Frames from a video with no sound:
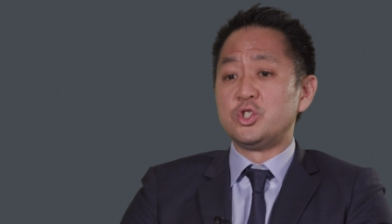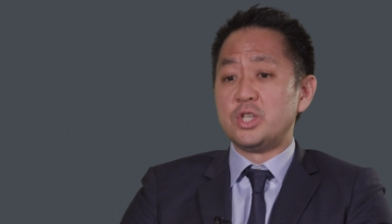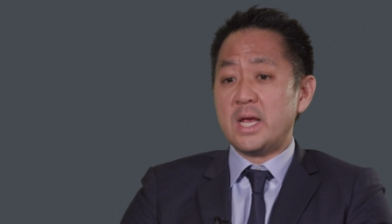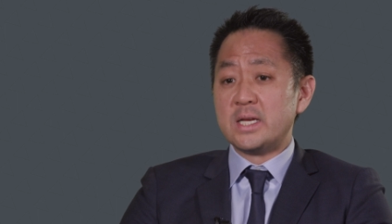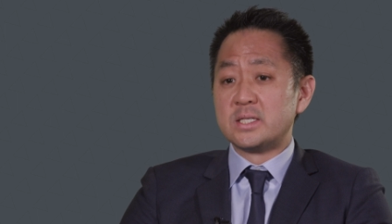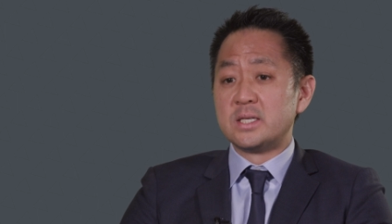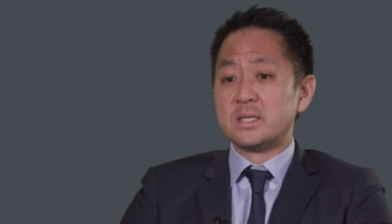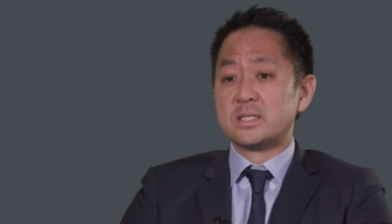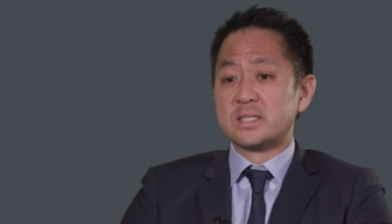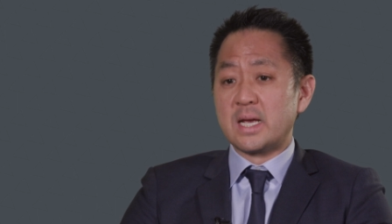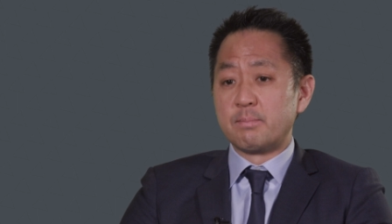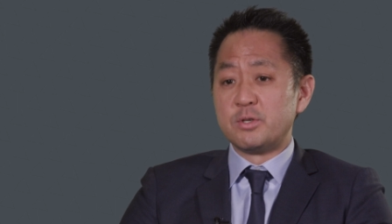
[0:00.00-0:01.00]
adjacent
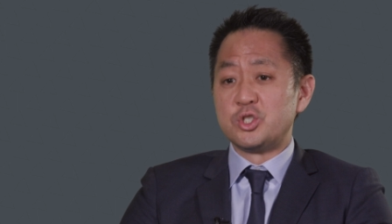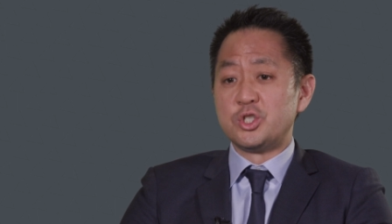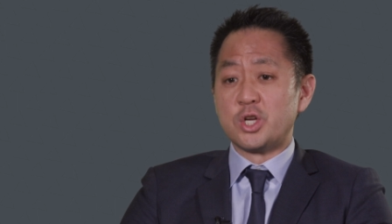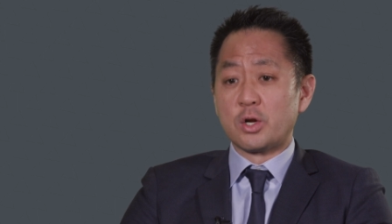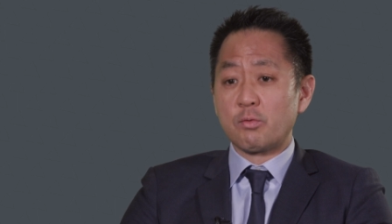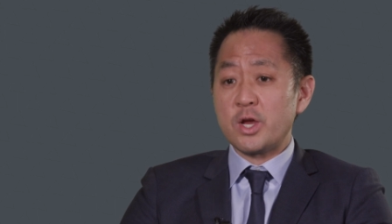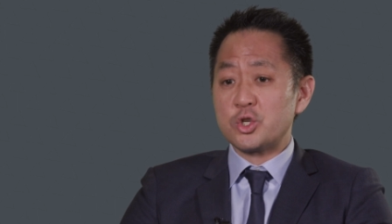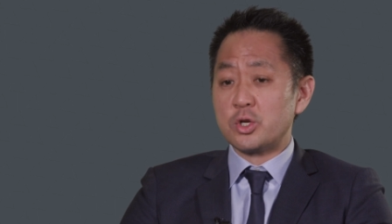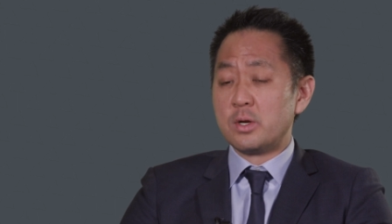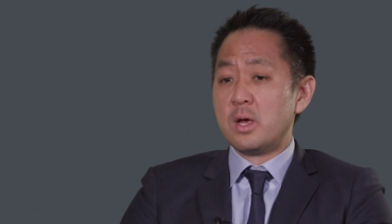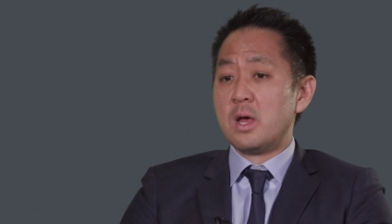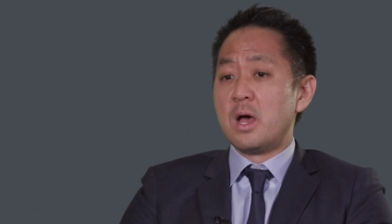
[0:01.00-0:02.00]
segment
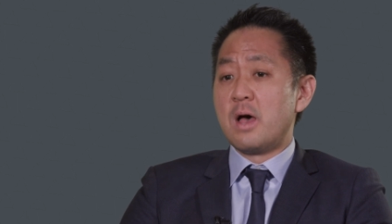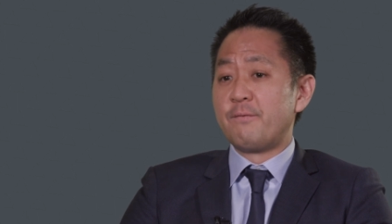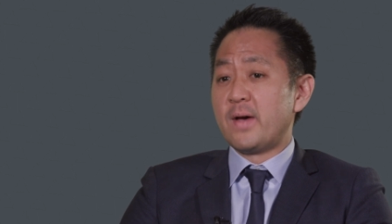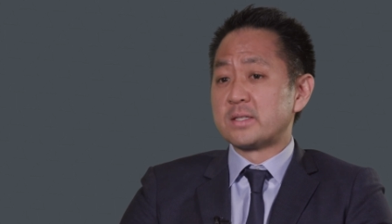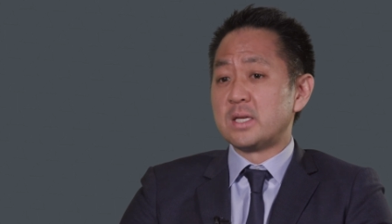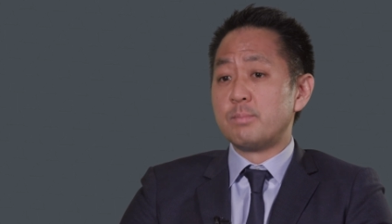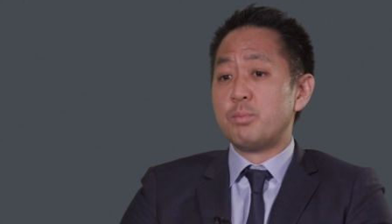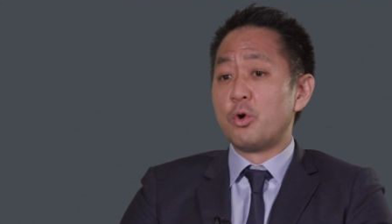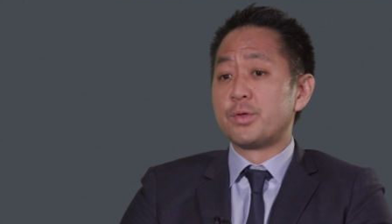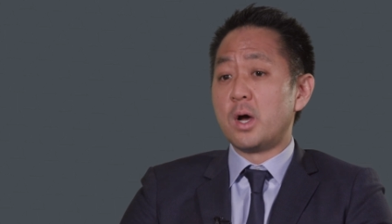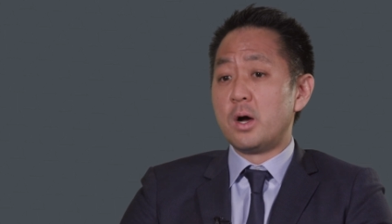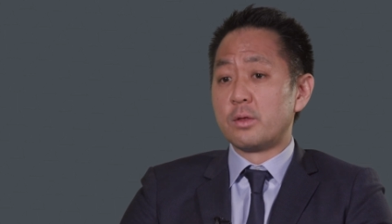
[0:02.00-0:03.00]
degeneration, affecting
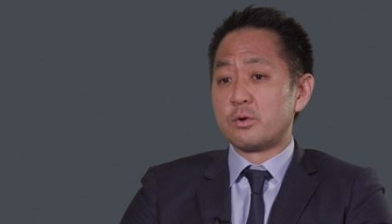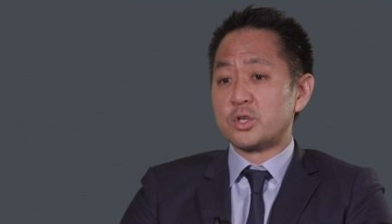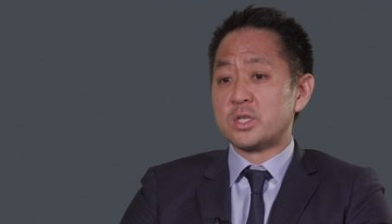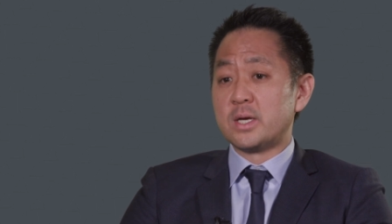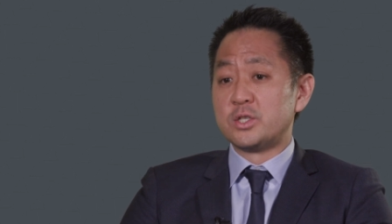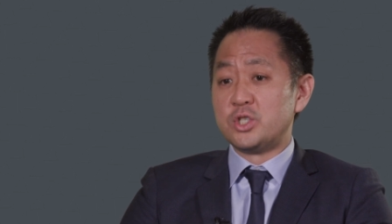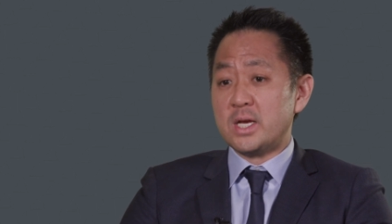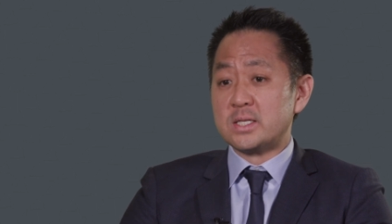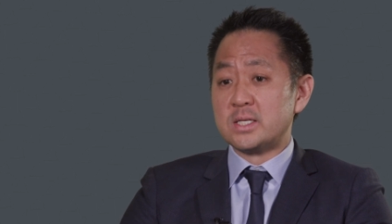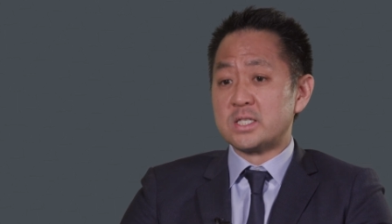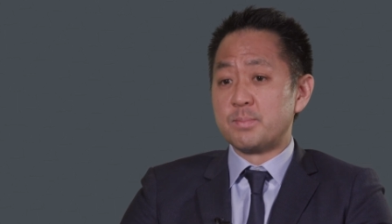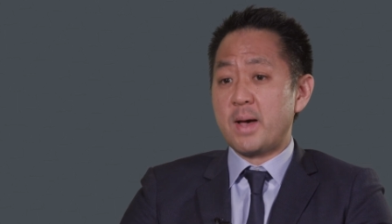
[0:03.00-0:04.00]
both other
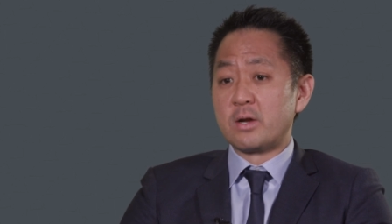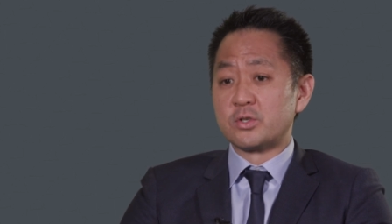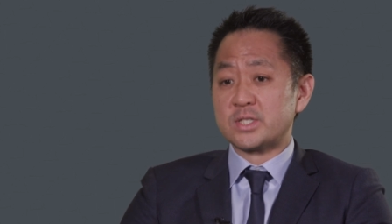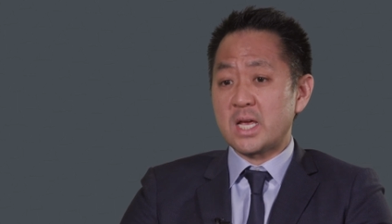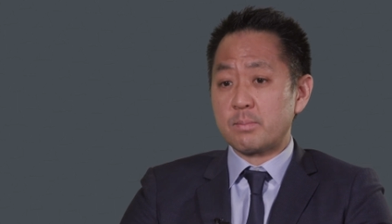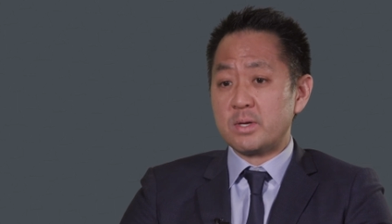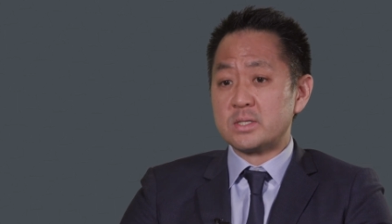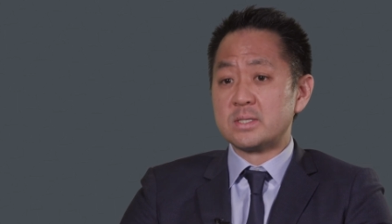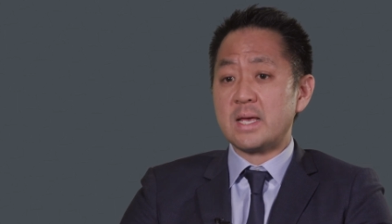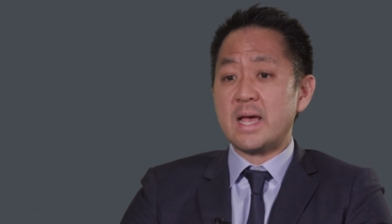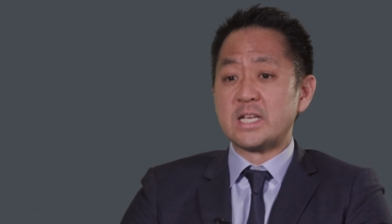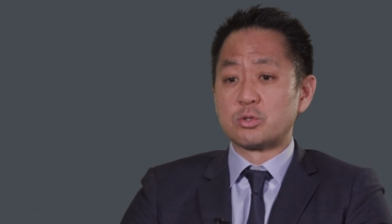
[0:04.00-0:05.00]
adjacent spinal segments
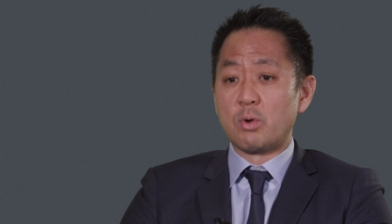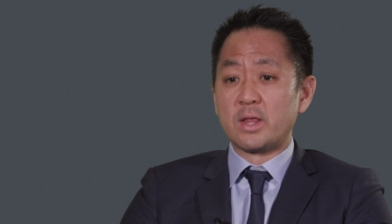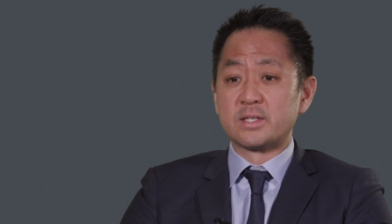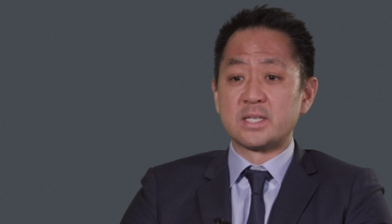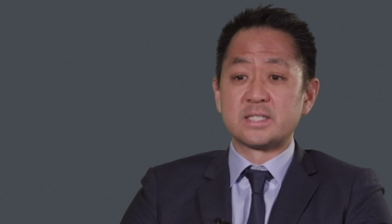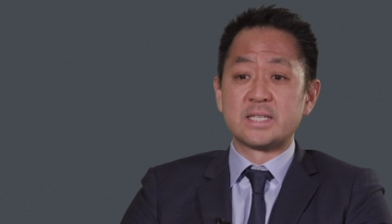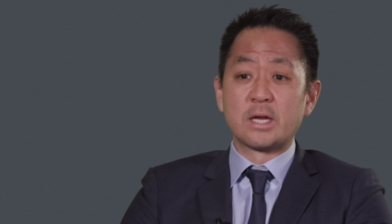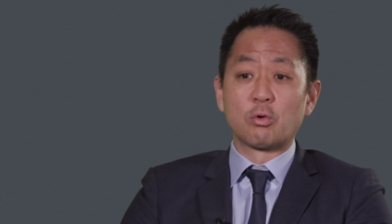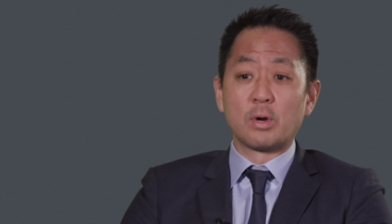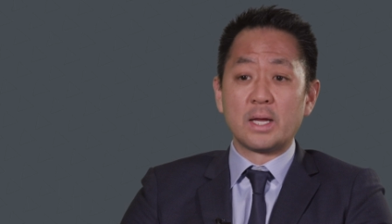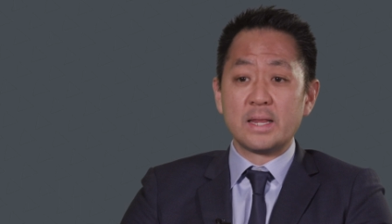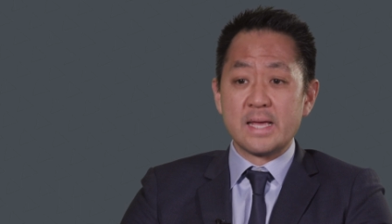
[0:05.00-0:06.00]
as well as the
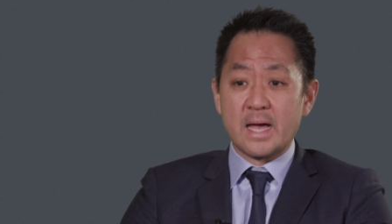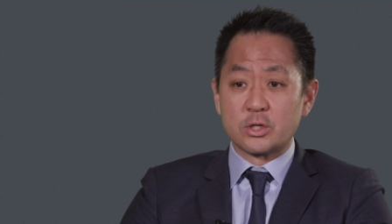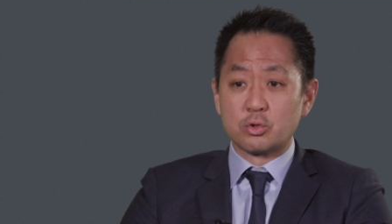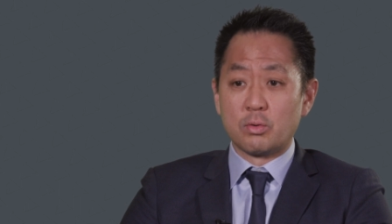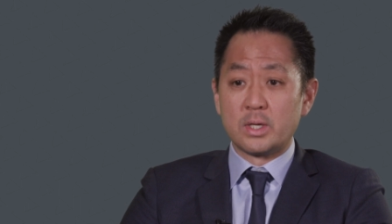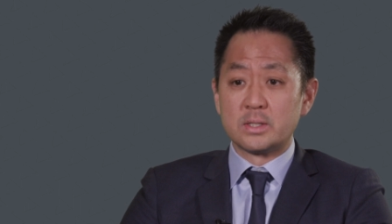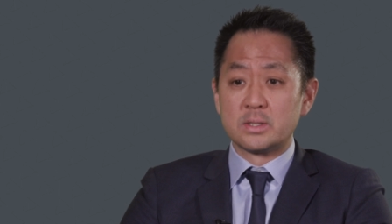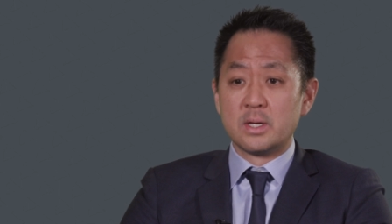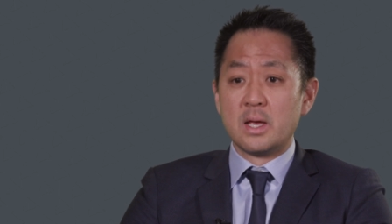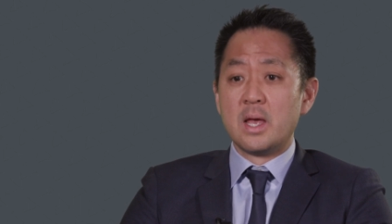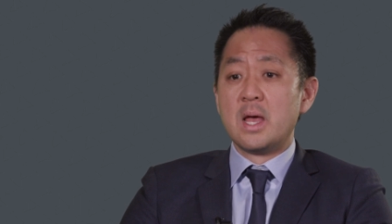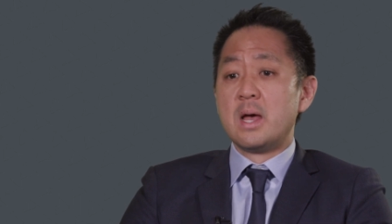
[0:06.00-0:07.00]
sacroiliac joints.
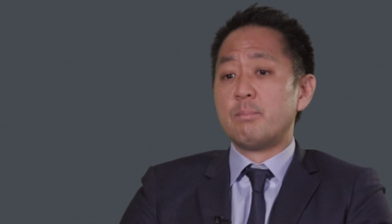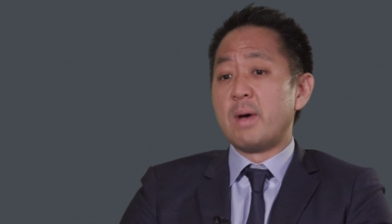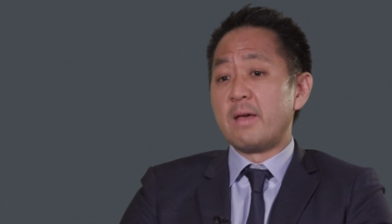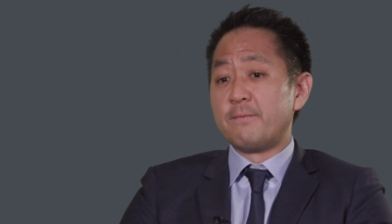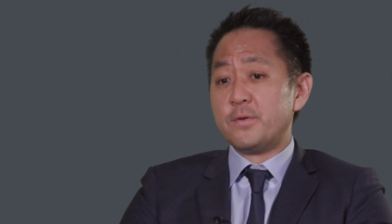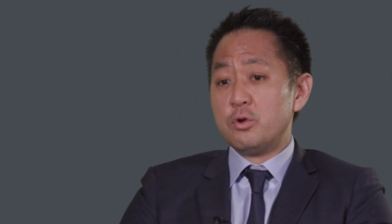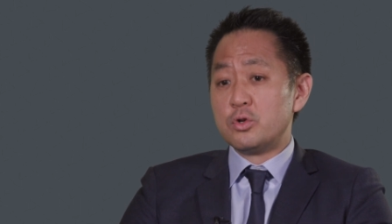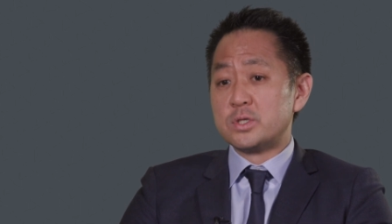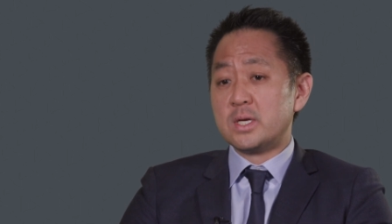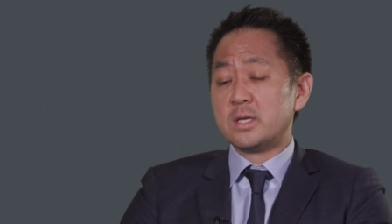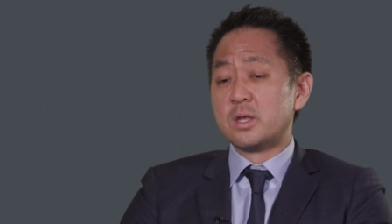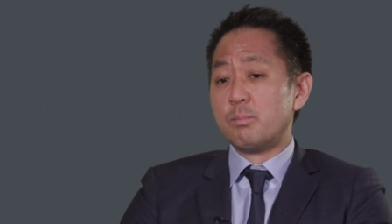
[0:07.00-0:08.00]
By
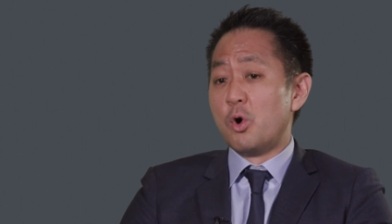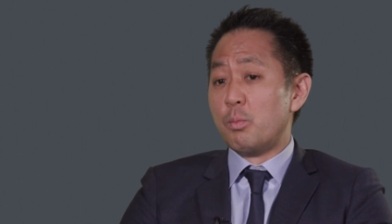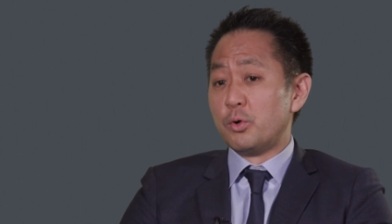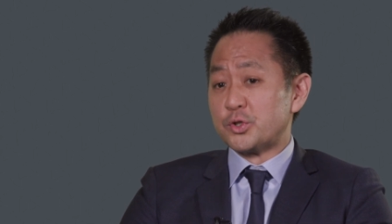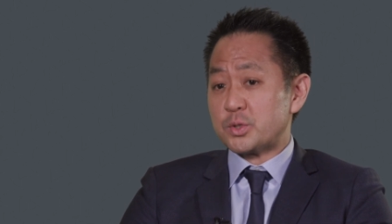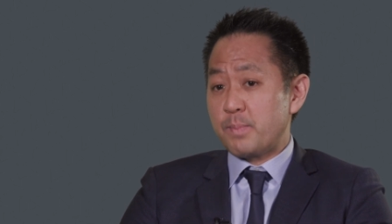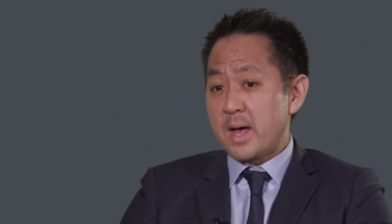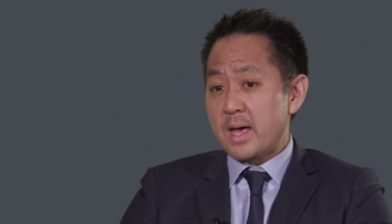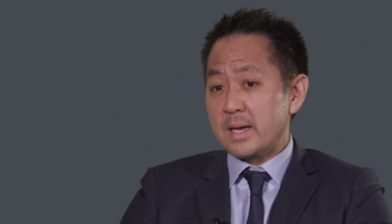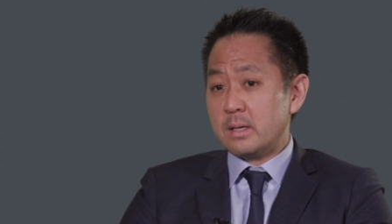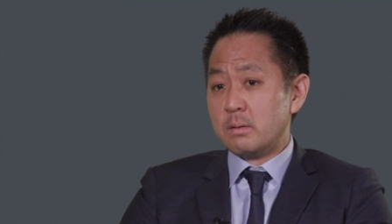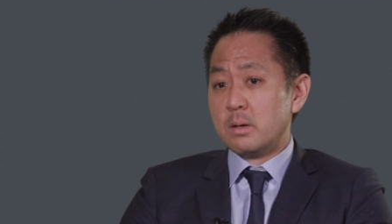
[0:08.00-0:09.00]
fusing the mobile
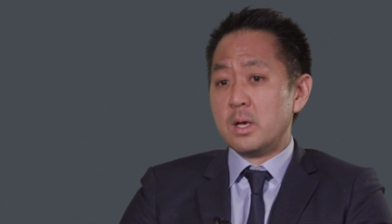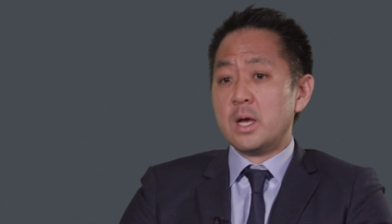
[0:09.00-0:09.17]
spine,